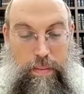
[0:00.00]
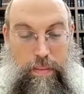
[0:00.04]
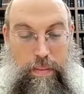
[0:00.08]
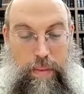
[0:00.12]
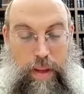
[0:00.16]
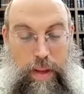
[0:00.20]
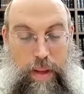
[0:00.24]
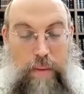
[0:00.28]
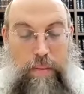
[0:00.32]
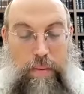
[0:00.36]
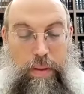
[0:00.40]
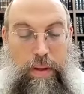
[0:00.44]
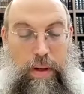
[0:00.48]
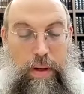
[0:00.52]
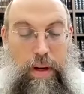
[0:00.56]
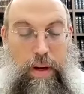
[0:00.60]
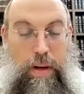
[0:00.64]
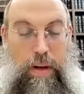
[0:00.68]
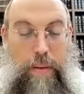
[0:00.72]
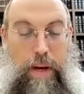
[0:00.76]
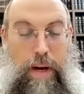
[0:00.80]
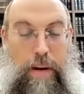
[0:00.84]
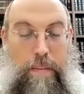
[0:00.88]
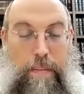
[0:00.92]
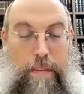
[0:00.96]
Are we talking
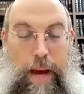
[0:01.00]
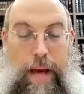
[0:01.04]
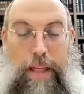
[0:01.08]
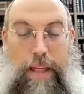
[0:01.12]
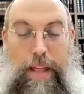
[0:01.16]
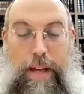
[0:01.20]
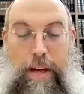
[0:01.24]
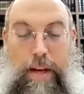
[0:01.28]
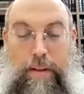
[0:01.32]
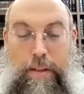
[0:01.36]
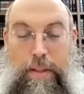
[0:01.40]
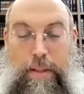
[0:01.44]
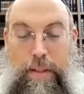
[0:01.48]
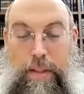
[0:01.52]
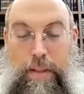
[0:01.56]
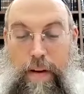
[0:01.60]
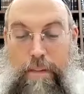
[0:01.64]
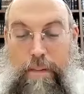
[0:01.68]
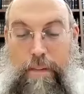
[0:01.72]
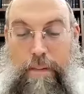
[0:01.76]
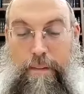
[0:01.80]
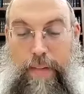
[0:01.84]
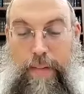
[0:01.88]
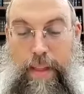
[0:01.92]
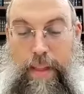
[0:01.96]
about a bathhouse
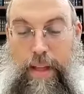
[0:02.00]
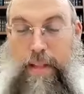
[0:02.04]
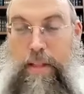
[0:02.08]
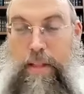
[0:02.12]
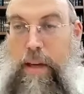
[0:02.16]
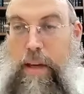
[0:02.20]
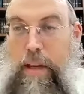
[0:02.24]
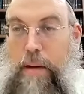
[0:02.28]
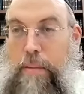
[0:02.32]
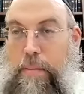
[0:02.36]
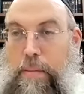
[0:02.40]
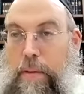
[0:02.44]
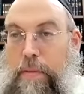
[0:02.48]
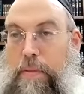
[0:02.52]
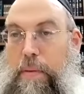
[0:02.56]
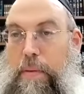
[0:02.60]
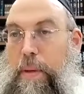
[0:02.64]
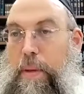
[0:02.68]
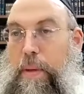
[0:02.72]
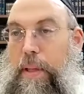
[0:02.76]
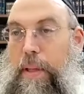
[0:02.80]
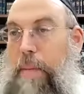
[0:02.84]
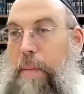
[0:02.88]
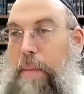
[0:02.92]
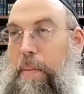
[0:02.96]
that's like a
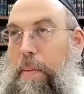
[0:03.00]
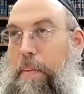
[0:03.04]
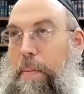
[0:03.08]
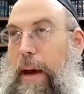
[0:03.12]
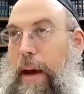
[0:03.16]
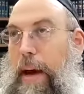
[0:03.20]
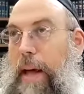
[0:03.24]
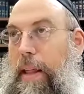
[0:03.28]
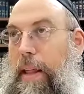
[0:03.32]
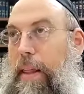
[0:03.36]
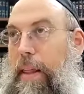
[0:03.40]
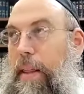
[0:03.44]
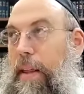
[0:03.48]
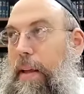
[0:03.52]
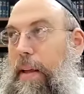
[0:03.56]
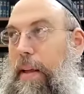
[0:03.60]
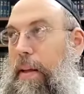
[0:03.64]
movable type of bath?